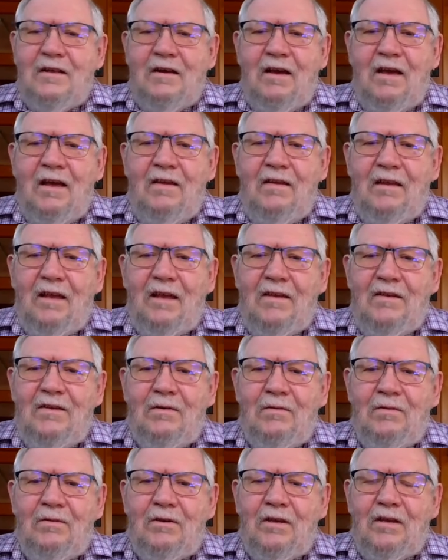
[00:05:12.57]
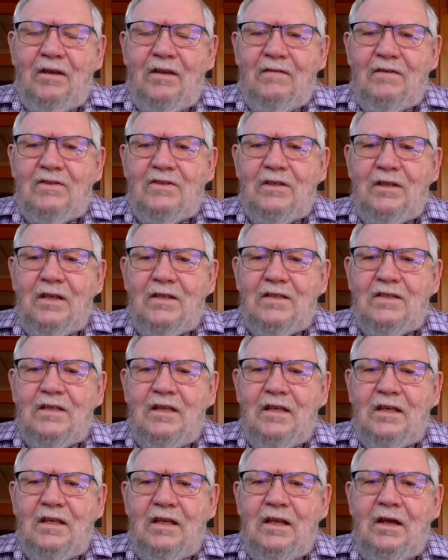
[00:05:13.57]
Now, I, I know there's a chance
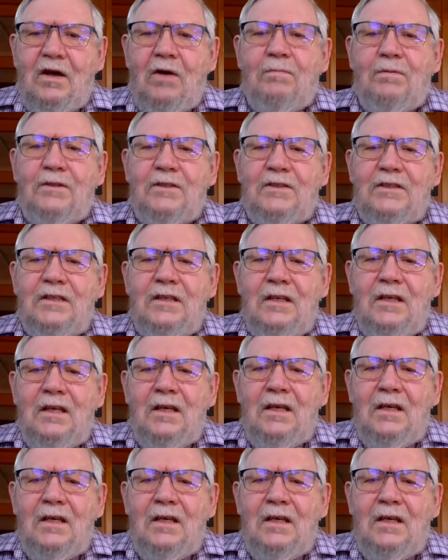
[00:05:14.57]
they can help us